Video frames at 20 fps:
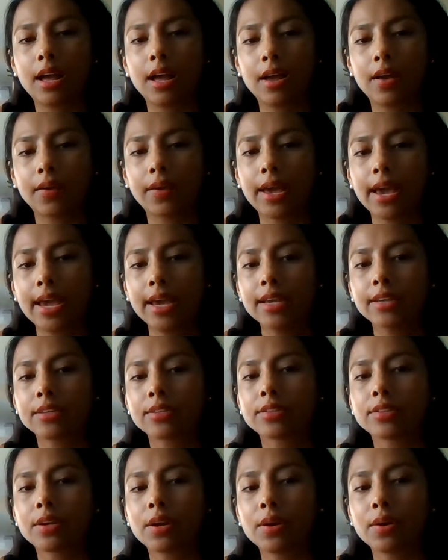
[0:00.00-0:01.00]
Okay,
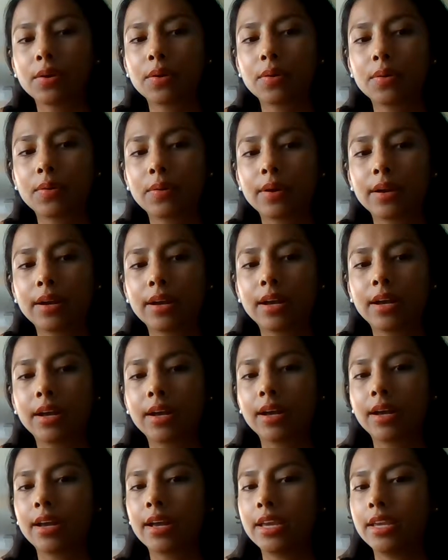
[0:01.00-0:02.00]
so
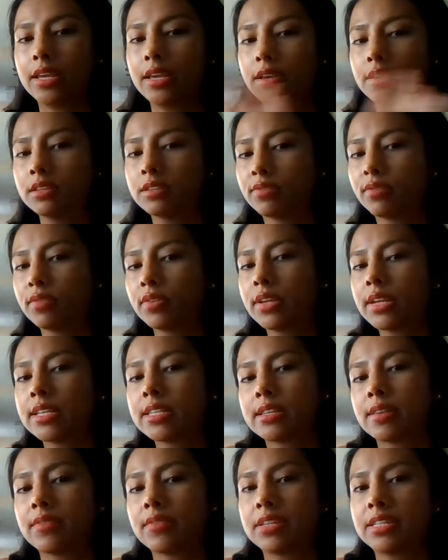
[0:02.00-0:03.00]

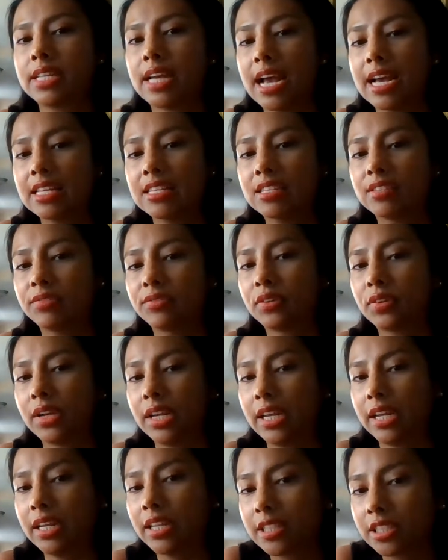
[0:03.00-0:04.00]
usefulness of the test for
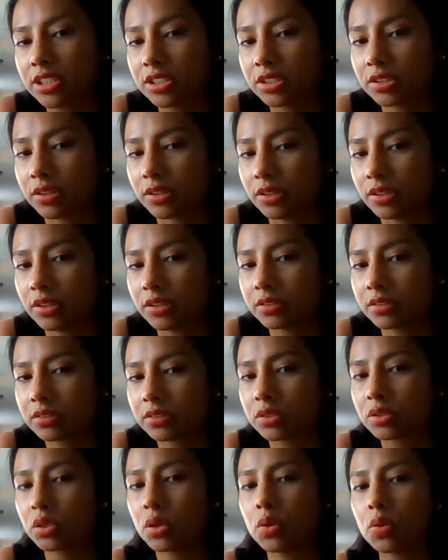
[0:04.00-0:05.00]
English
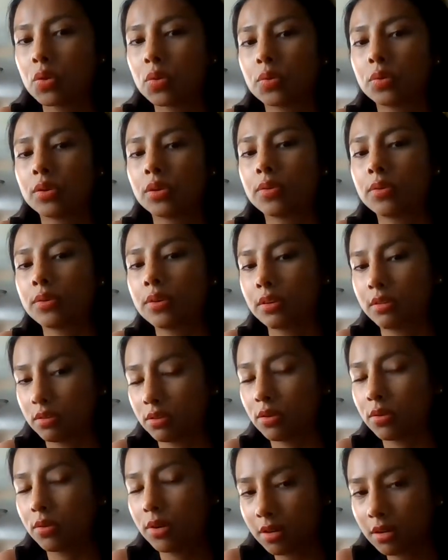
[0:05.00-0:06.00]
learners. So there
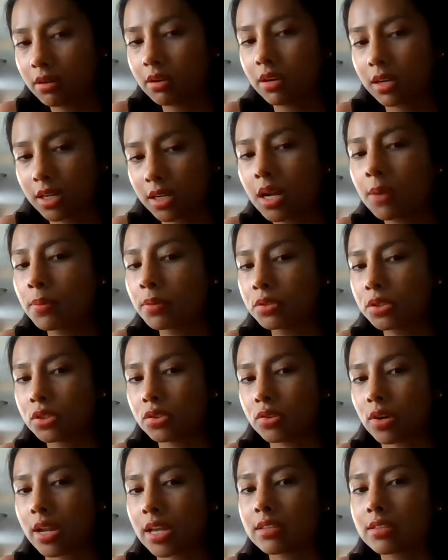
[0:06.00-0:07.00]
are a couple
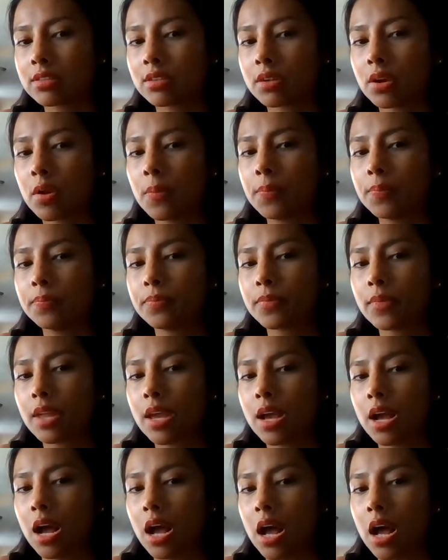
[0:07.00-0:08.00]
strengths. So
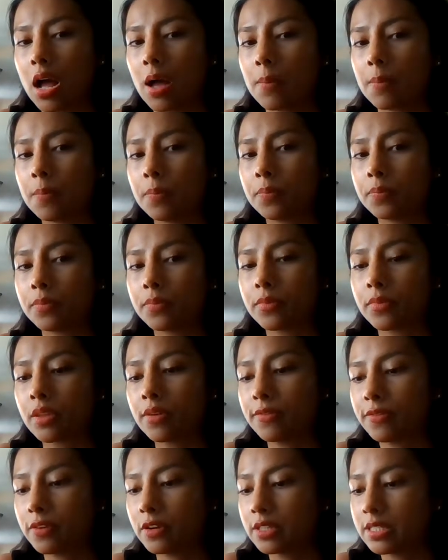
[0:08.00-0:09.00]

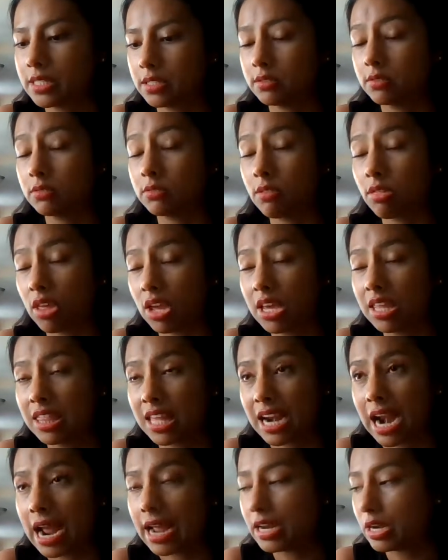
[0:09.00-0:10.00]
the first thing
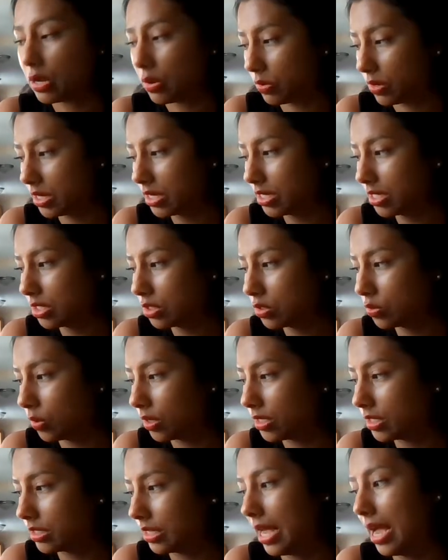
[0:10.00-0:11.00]
that I noticed
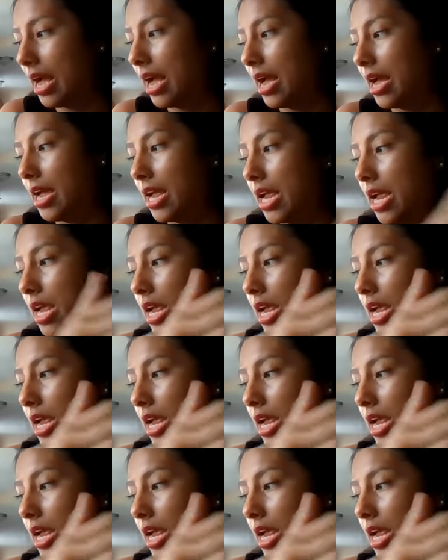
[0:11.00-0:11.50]
was that,